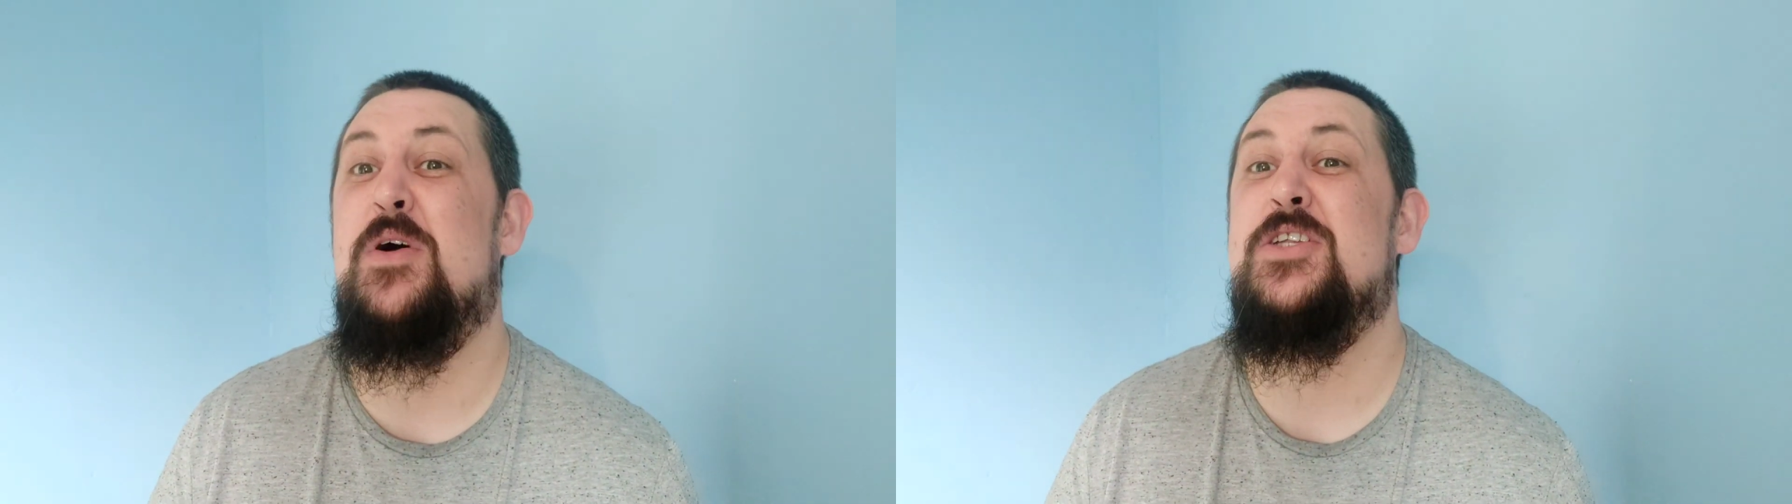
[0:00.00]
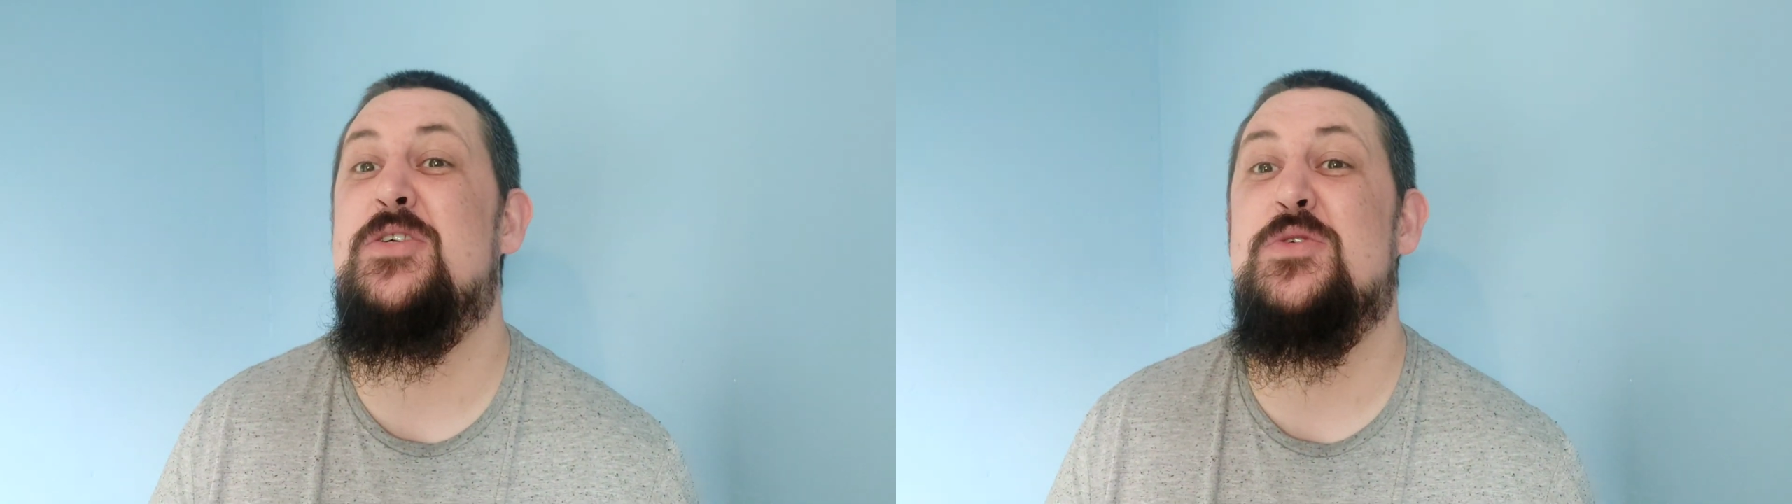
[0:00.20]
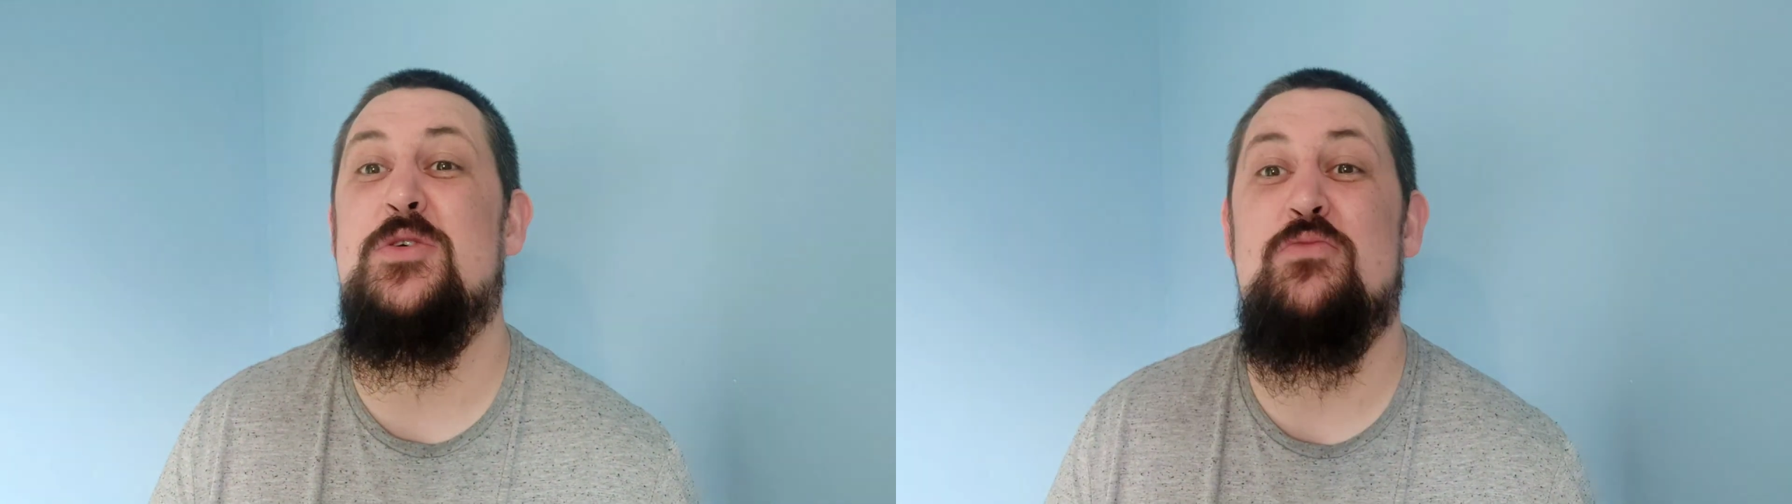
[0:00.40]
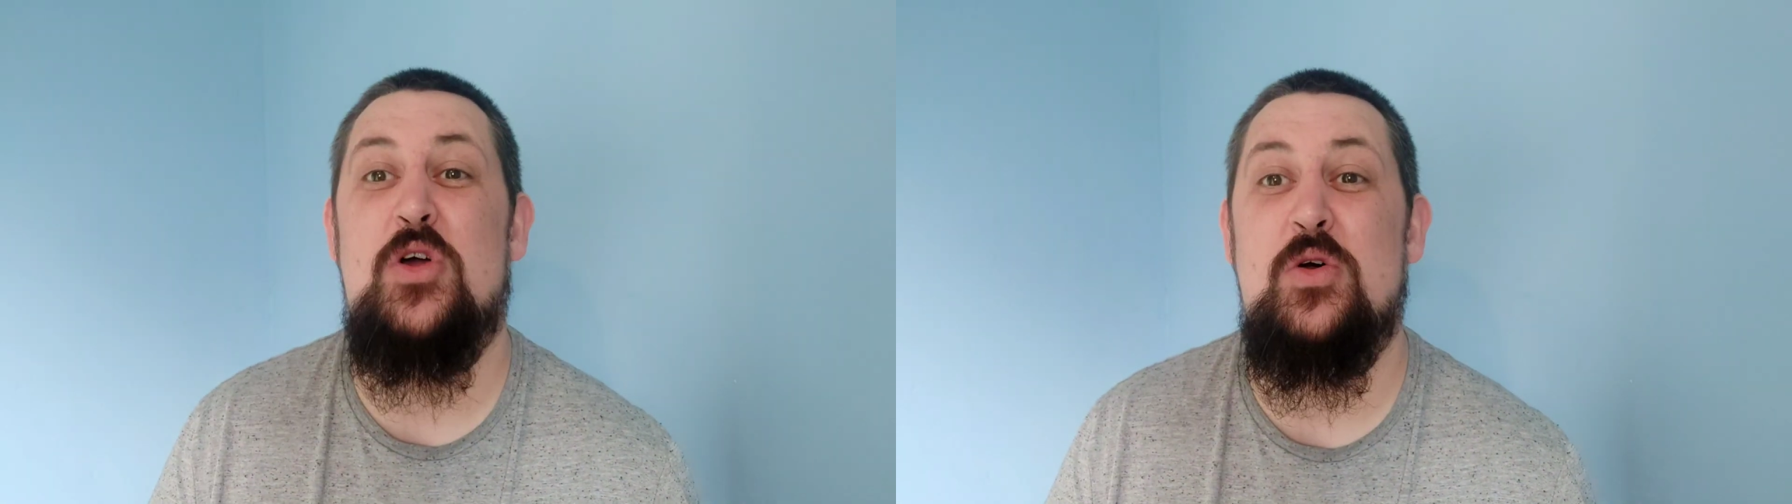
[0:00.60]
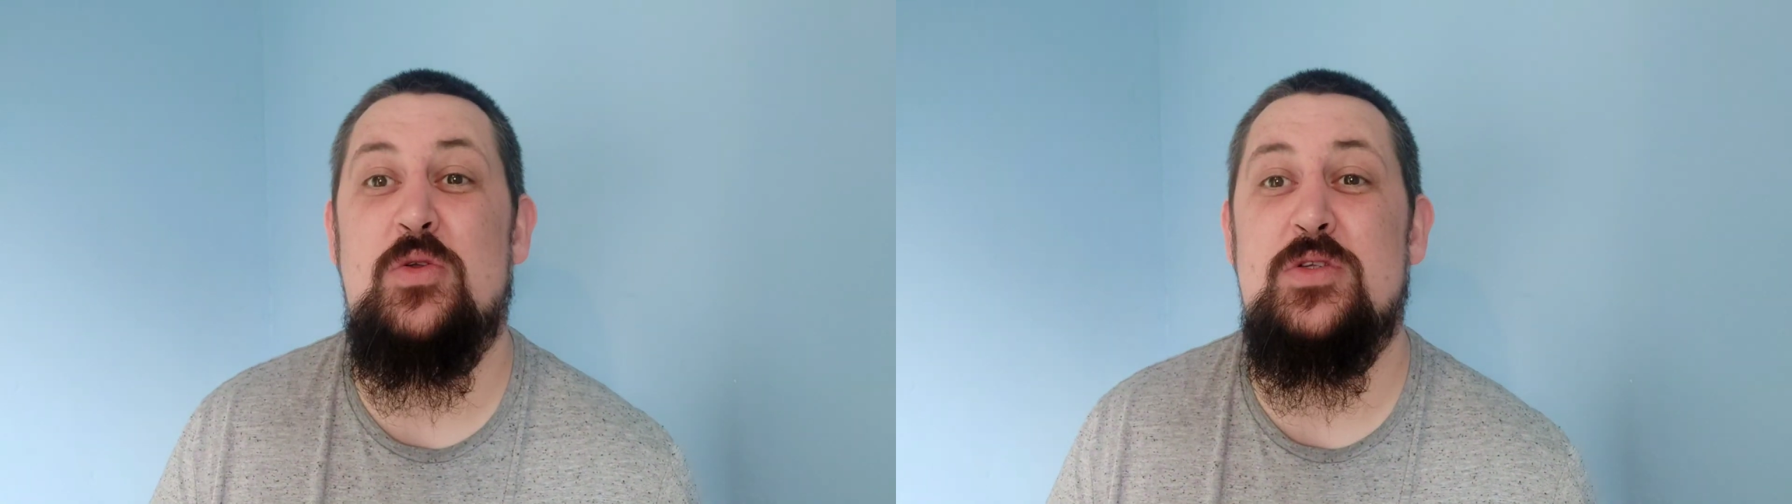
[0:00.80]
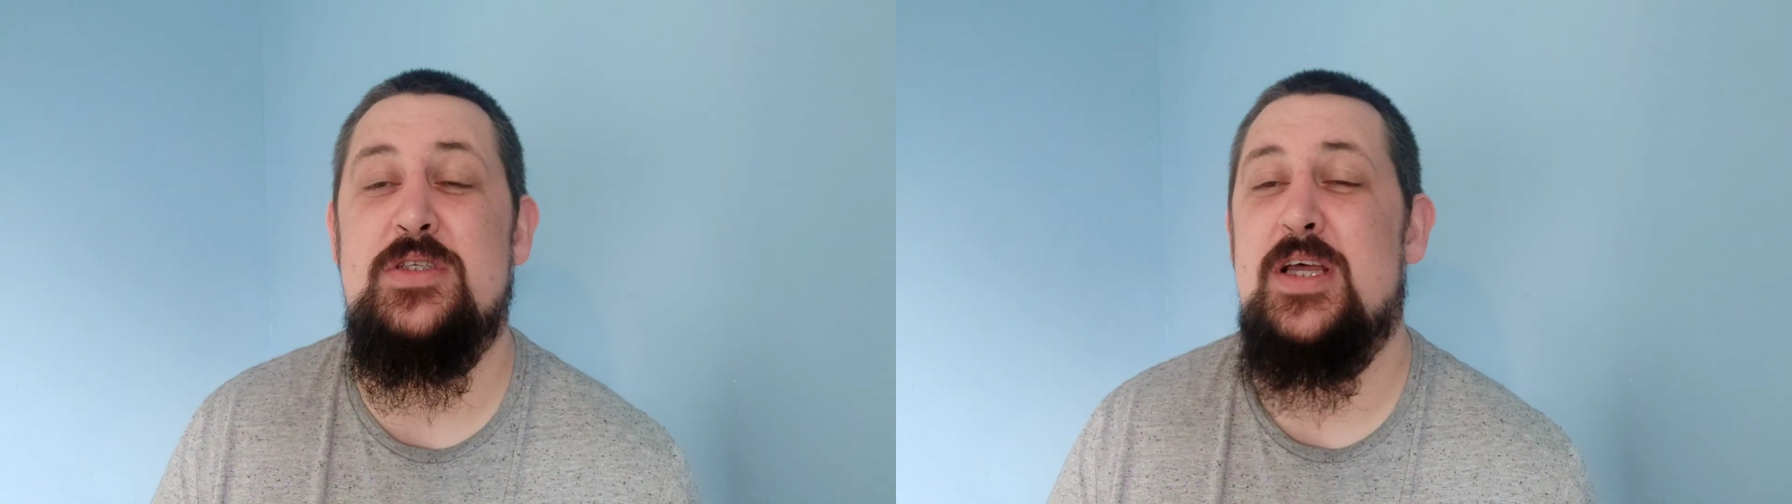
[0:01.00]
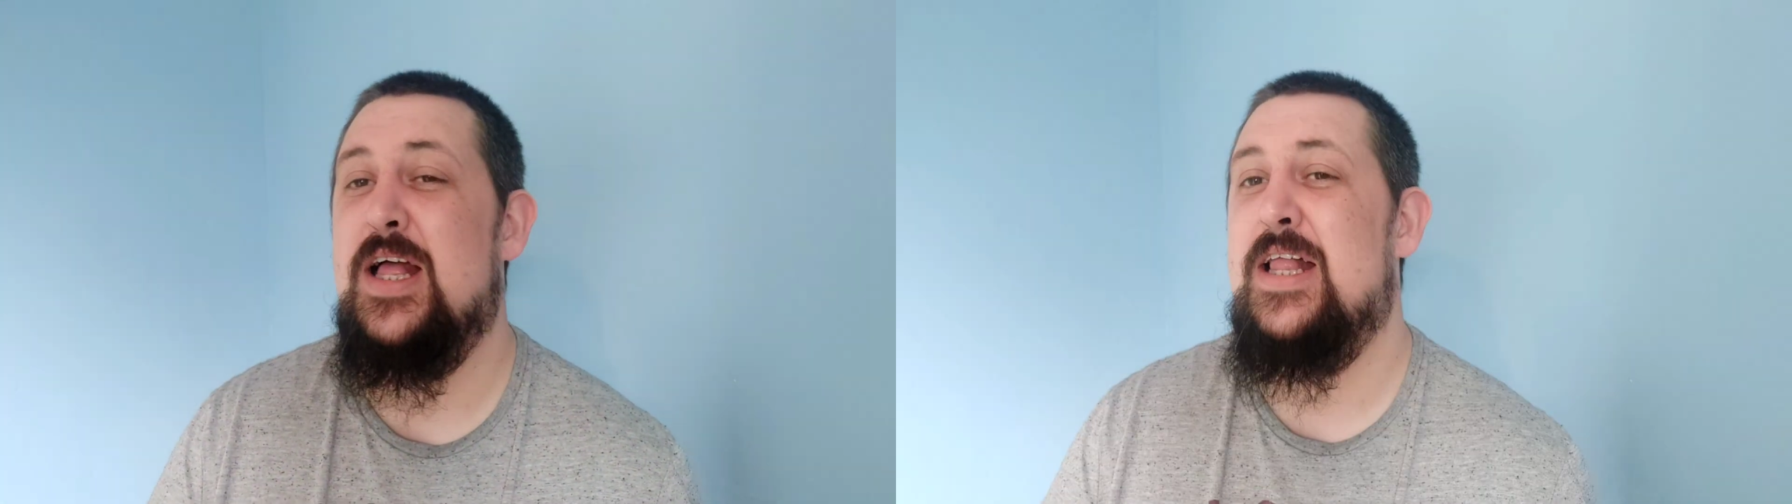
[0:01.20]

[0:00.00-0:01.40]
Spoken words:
might do some rolls.